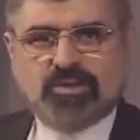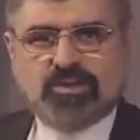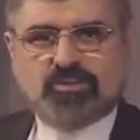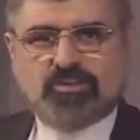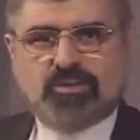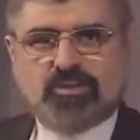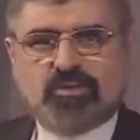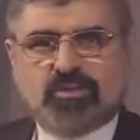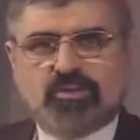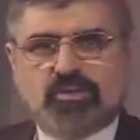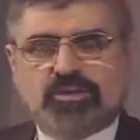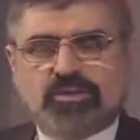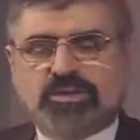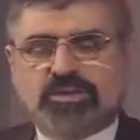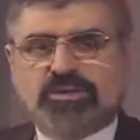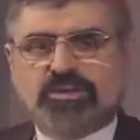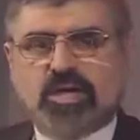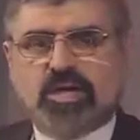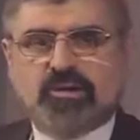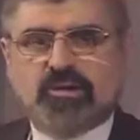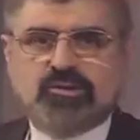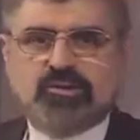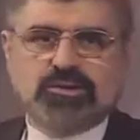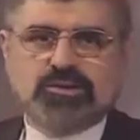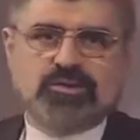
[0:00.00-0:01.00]
the world in
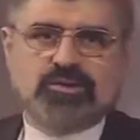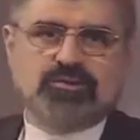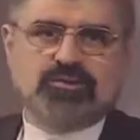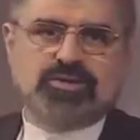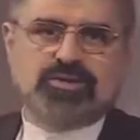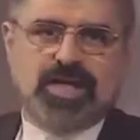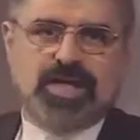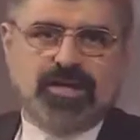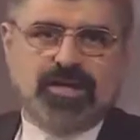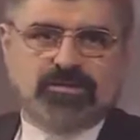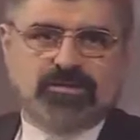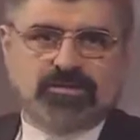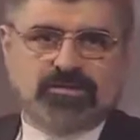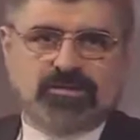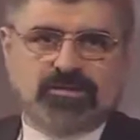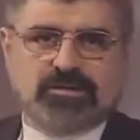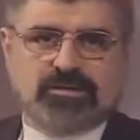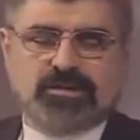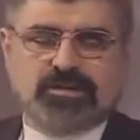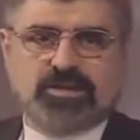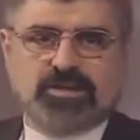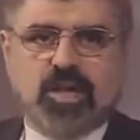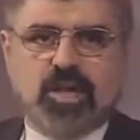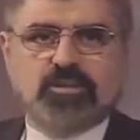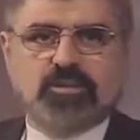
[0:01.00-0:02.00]
hundreds of
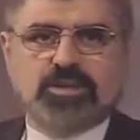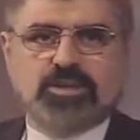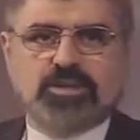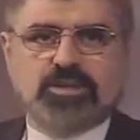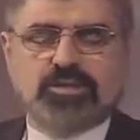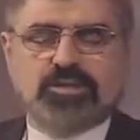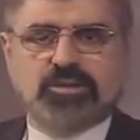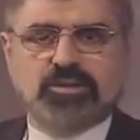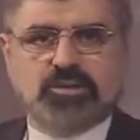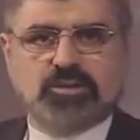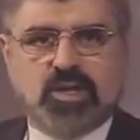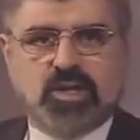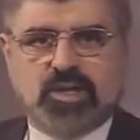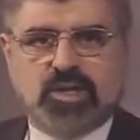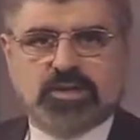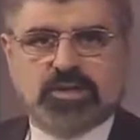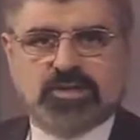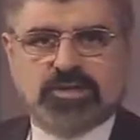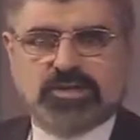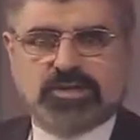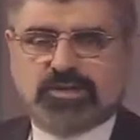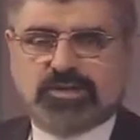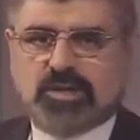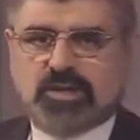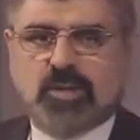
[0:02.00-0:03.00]
channels coming to us,